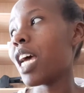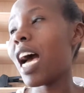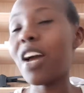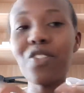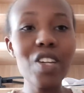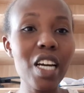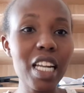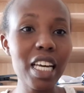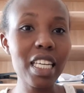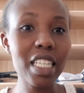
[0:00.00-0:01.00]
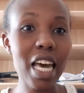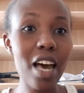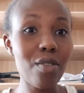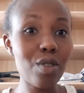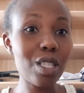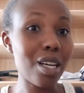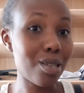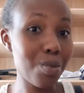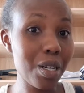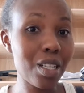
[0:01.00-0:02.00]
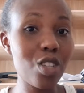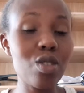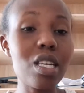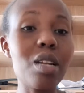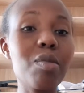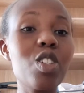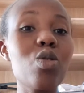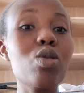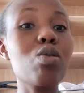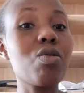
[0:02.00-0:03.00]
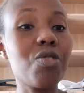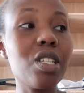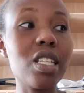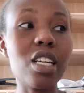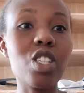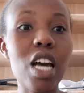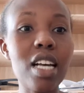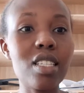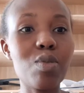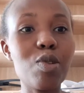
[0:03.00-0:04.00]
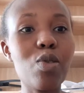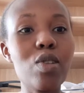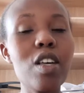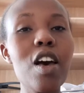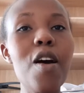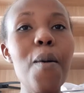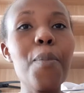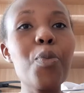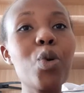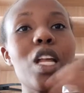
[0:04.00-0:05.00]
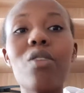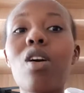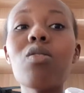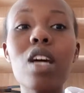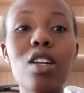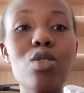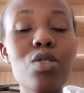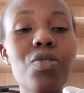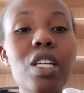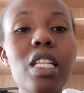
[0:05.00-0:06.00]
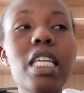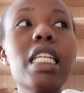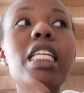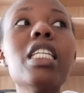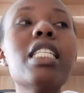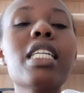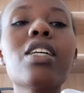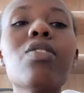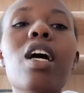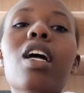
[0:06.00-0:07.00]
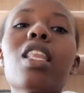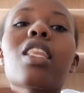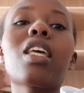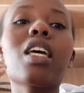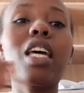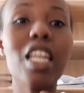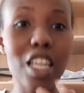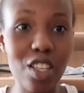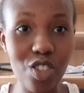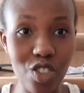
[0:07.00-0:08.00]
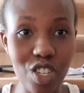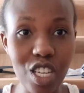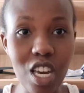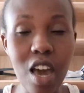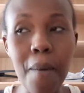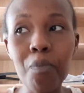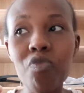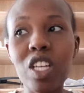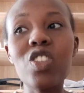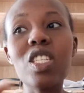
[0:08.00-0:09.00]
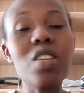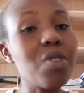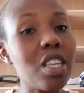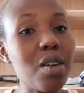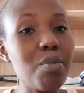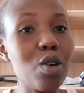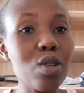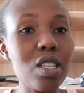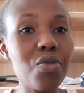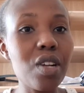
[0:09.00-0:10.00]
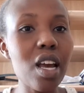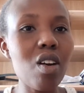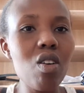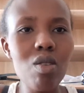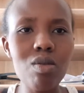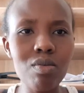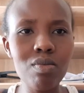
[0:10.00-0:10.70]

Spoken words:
I realize I have it as well, and she's telling me she also feels like she has it because people around her don't feel the need to give her the energy that she's giving them because they feel like, oh,